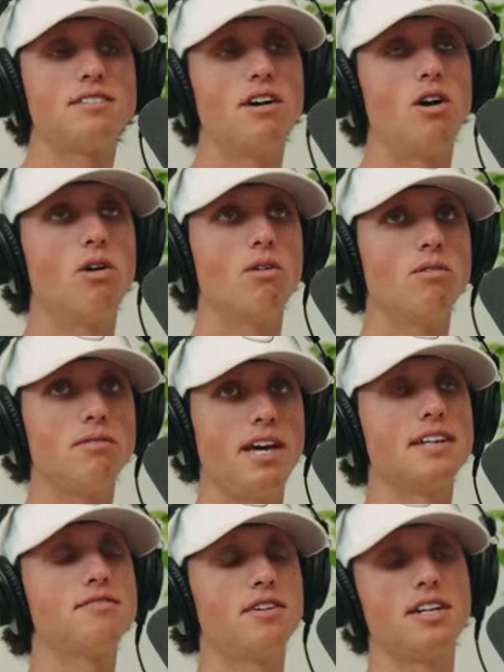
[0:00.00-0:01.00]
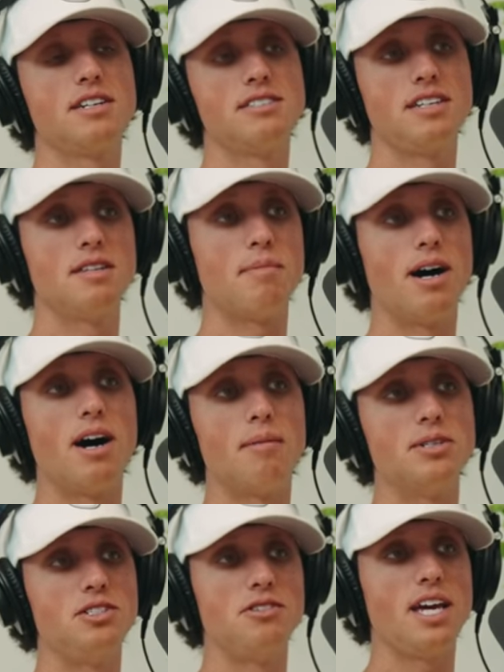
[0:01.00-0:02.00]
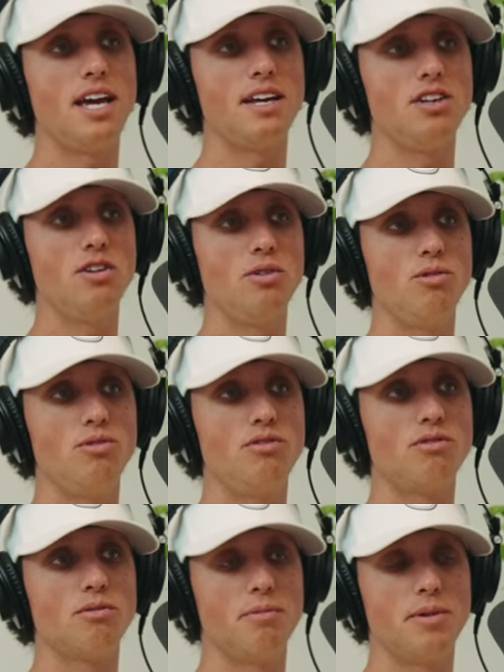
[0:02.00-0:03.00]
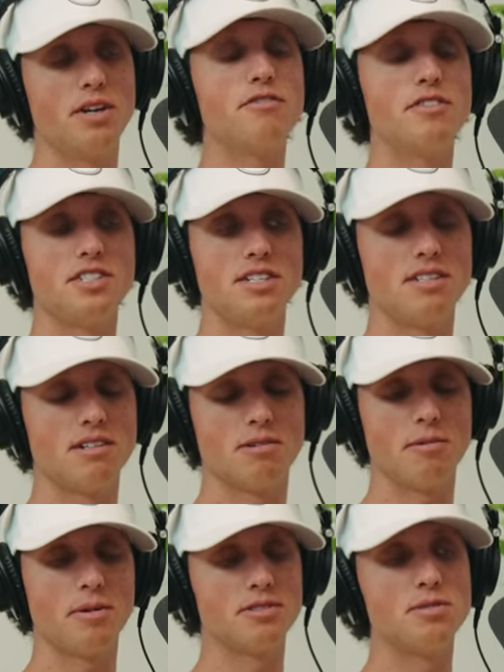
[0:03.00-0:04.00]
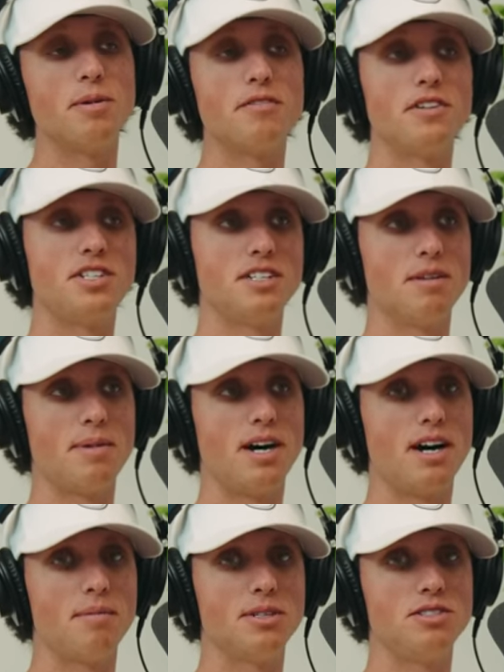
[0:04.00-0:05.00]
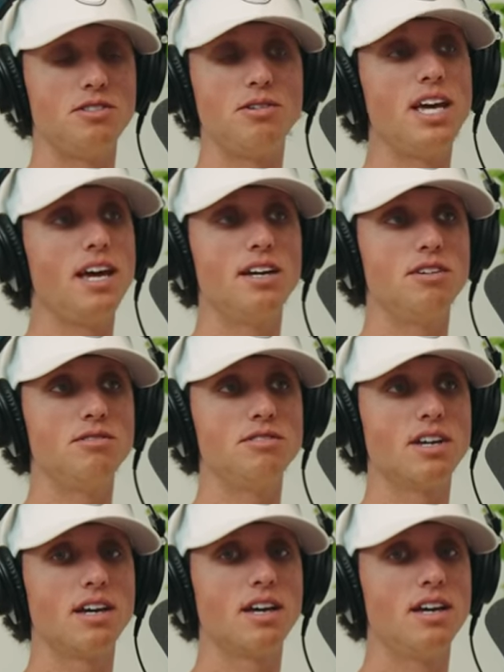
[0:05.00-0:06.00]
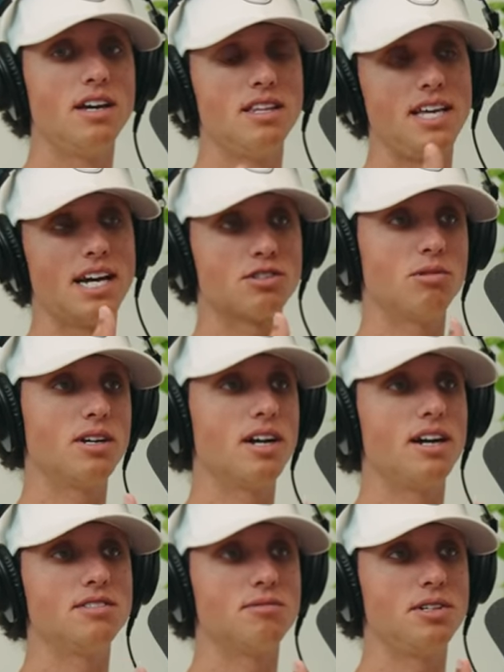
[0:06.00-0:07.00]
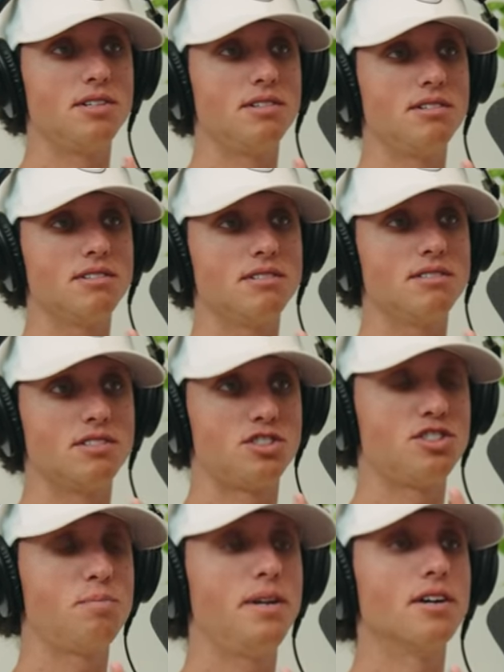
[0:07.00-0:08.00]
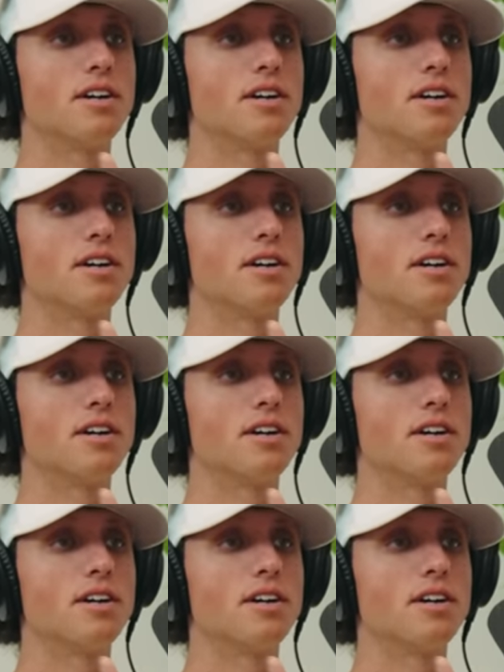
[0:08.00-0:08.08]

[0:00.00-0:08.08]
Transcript: so yeah, it's funny cuz in the Bahamas you can't use when we go fishing or when we go spear fishing in the Bahamas you can't use like the actual guns where you there's spear